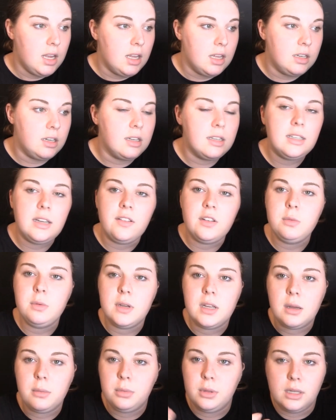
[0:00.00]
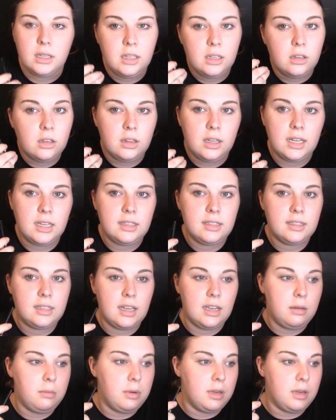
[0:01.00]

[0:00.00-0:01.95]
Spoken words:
it doesn't have to be completely look like skin,